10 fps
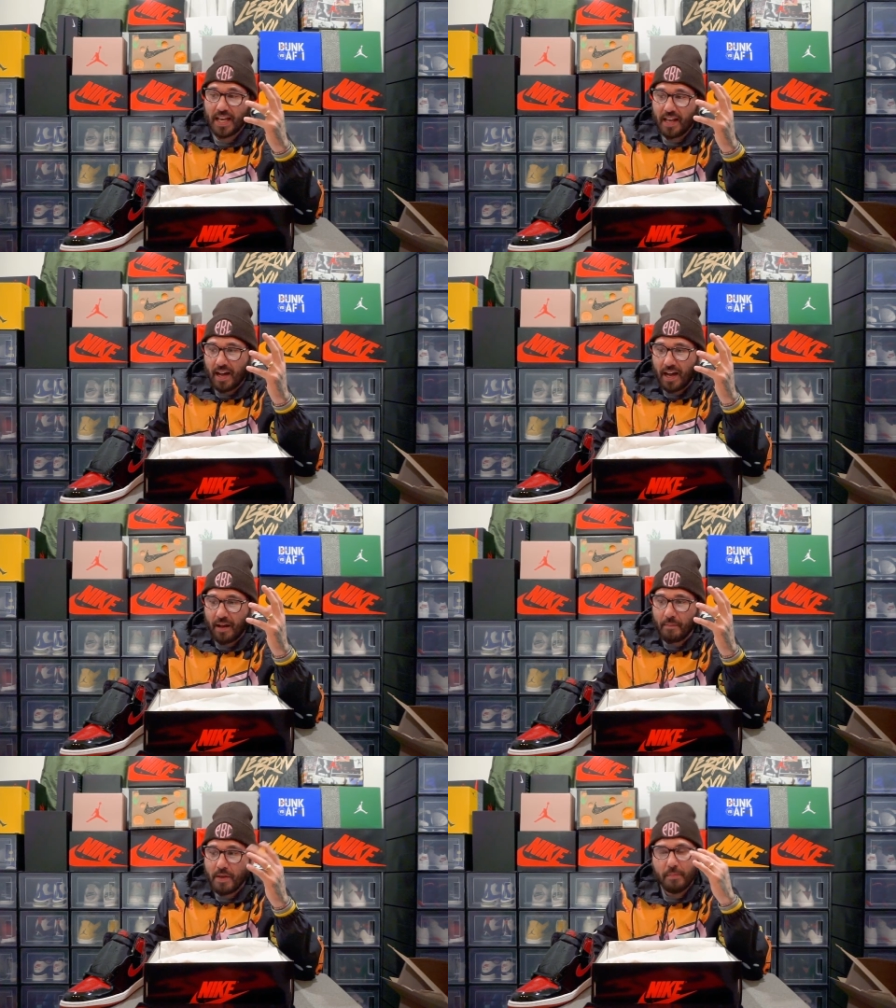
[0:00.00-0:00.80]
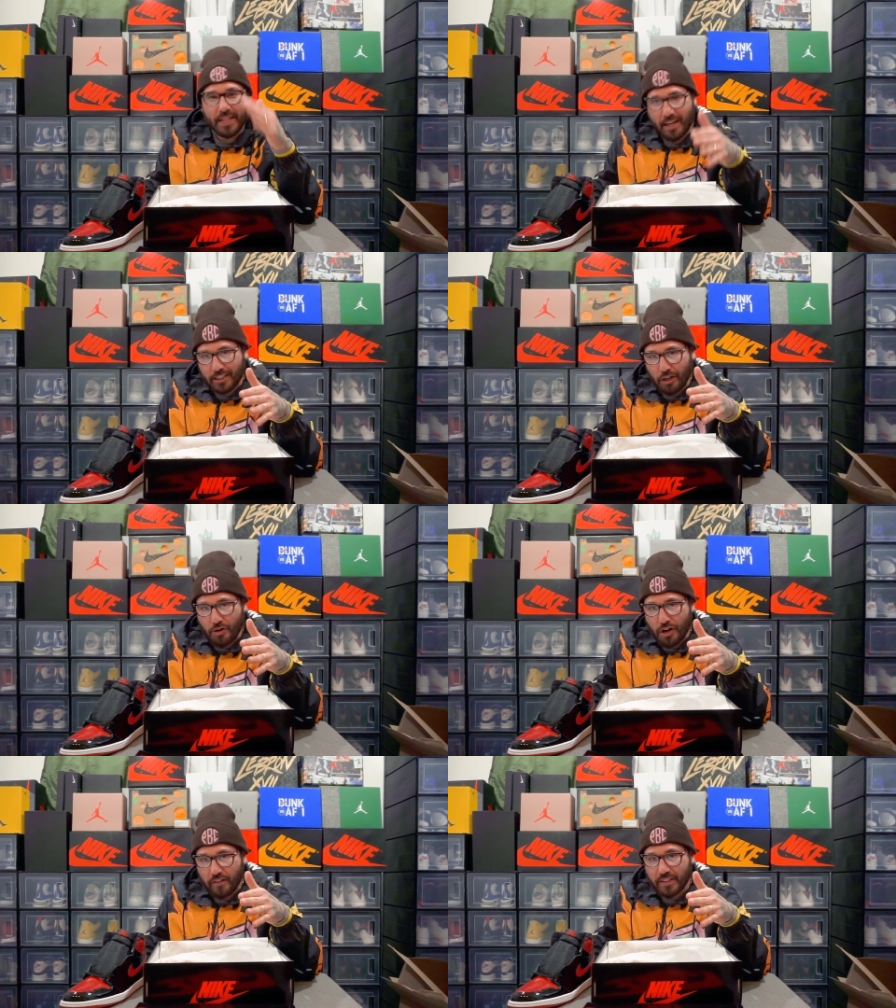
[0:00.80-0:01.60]
But then I was a little
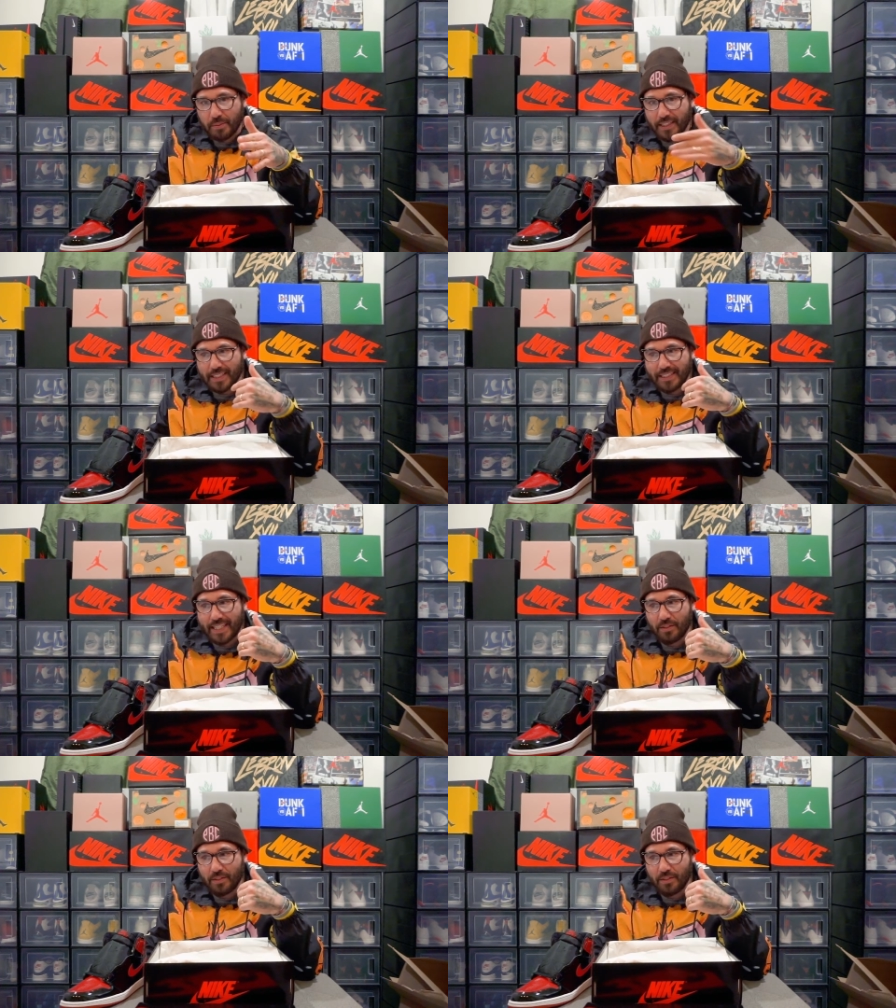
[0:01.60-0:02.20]
nervous because I was like,